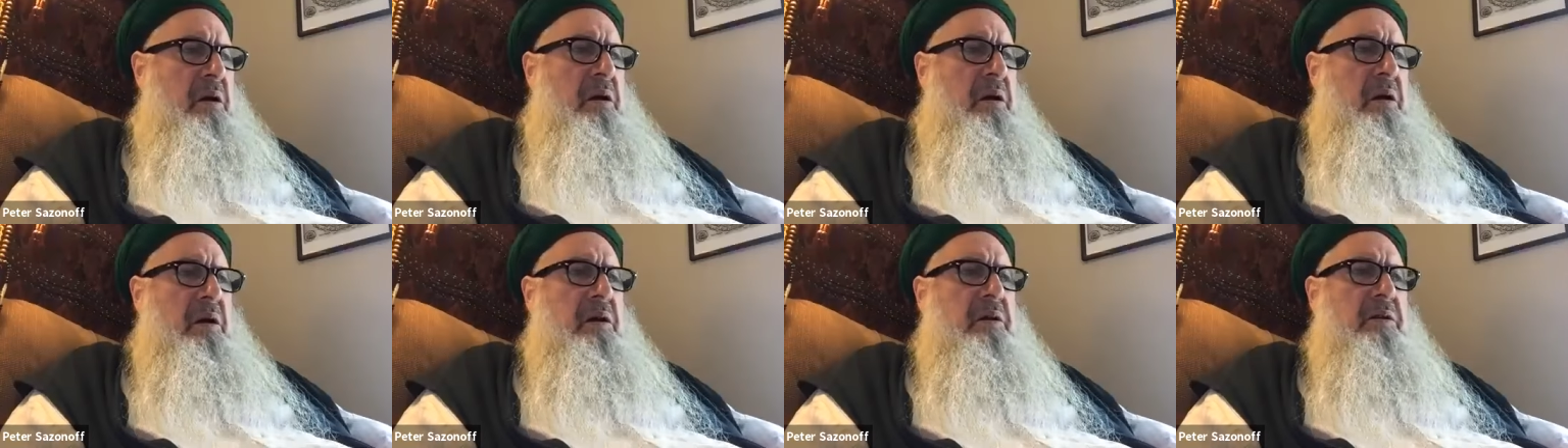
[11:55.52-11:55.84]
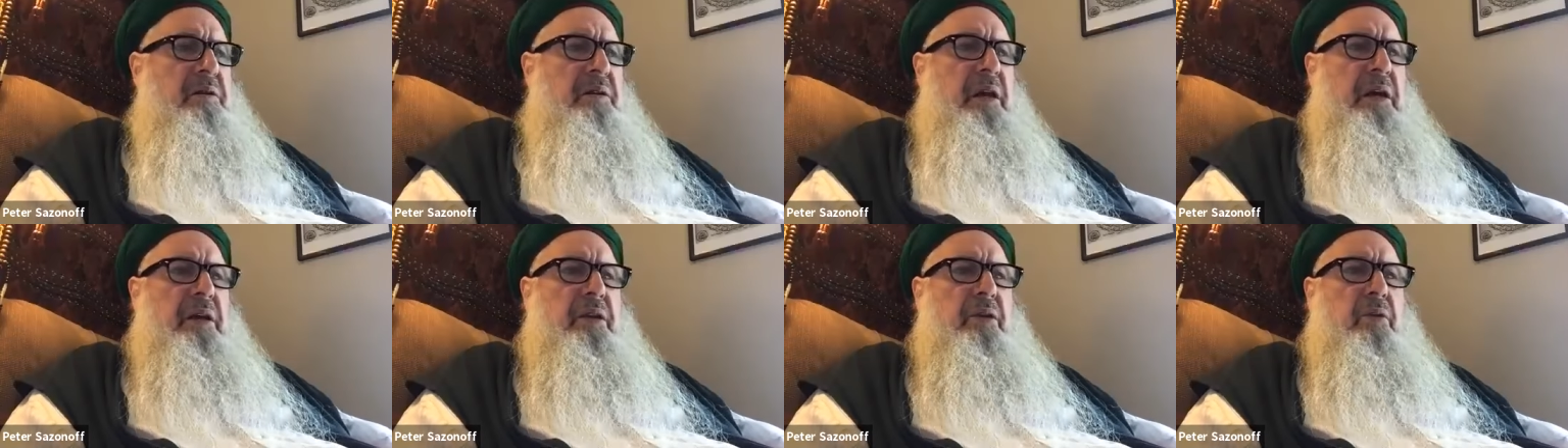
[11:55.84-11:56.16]
He
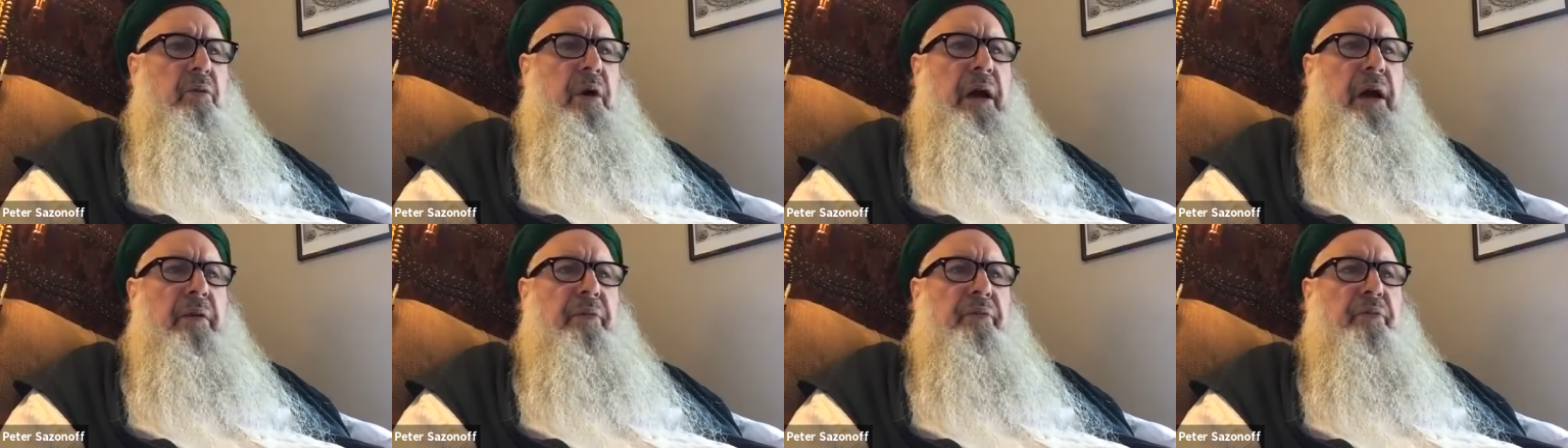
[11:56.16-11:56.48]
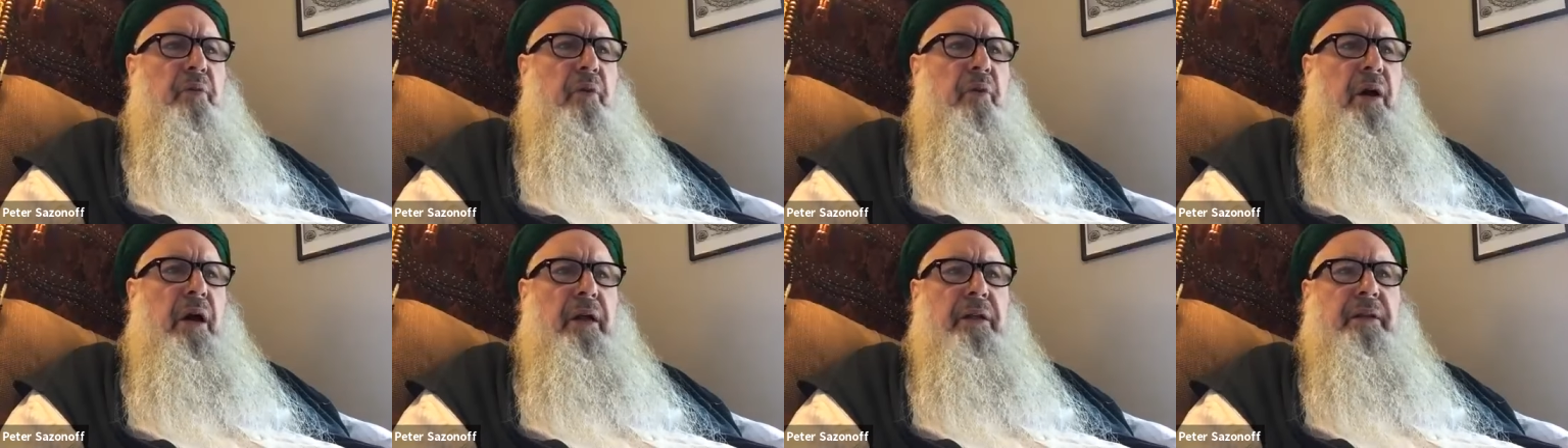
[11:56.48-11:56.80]
said, You have
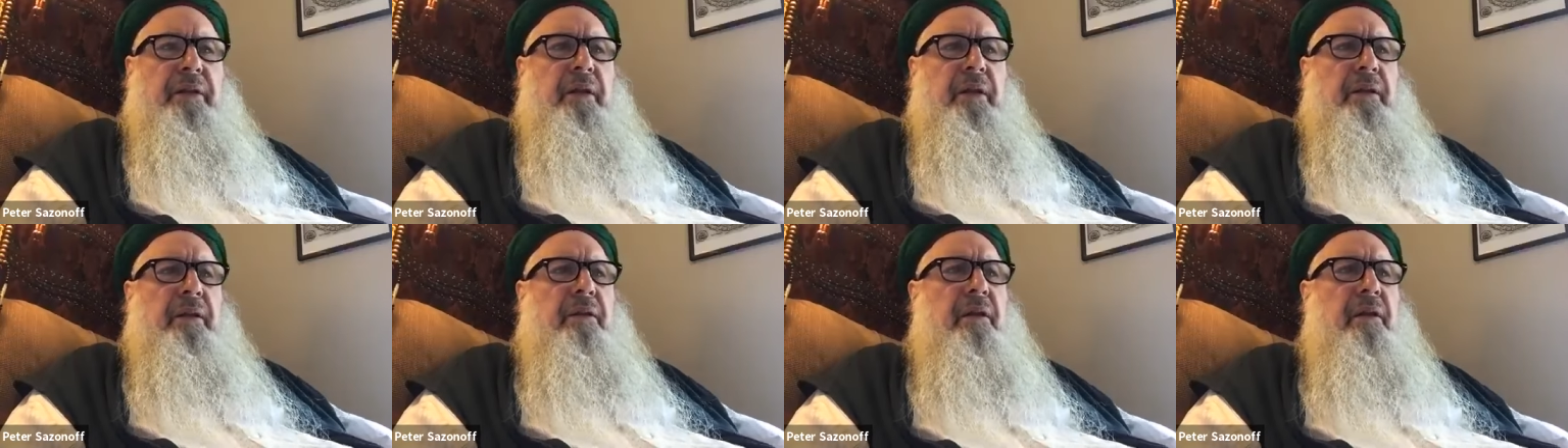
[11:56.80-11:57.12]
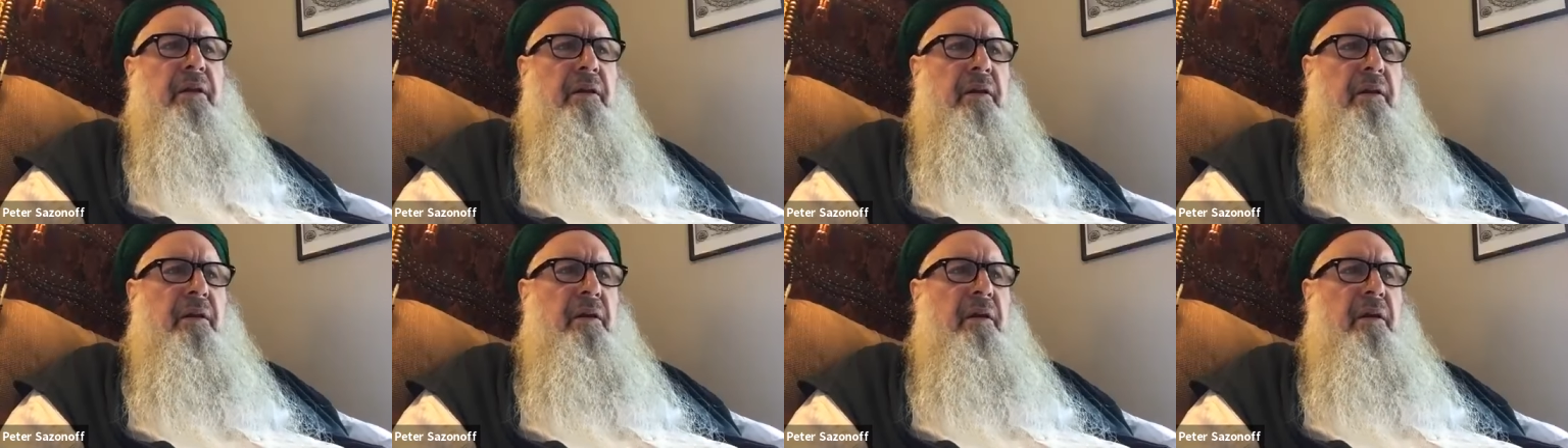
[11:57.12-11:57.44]
to hunt it
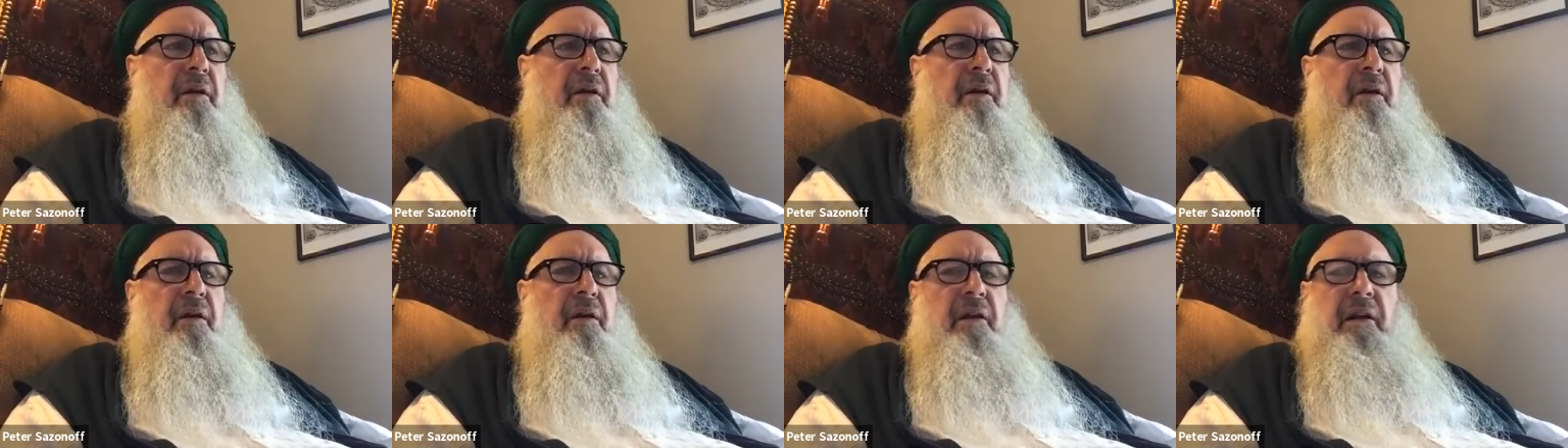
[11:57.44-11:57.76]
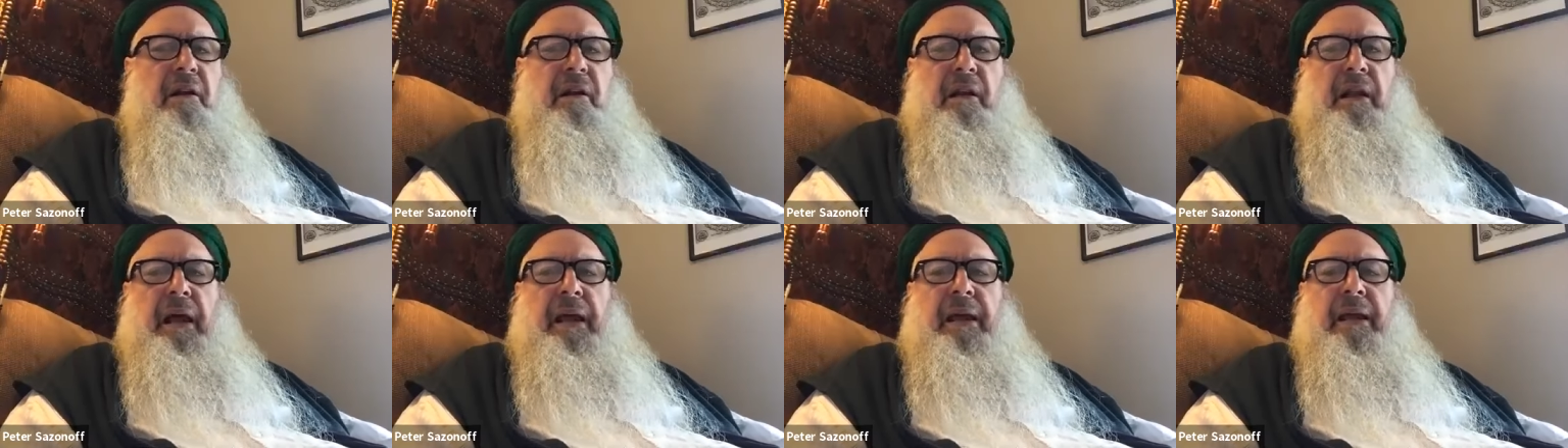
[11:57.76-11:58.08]

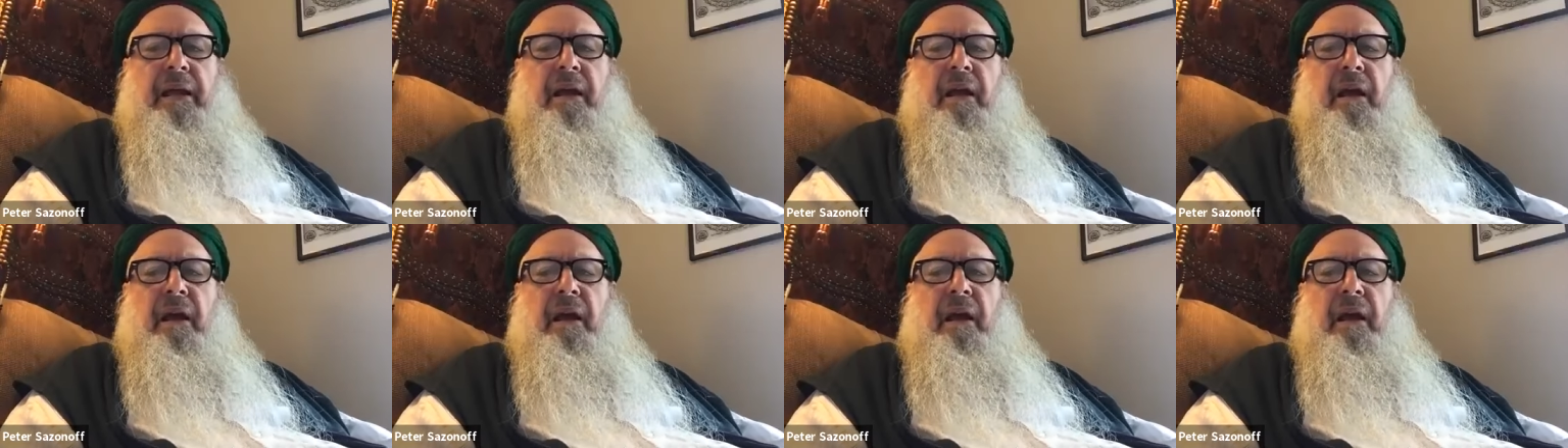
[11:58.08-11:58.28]
like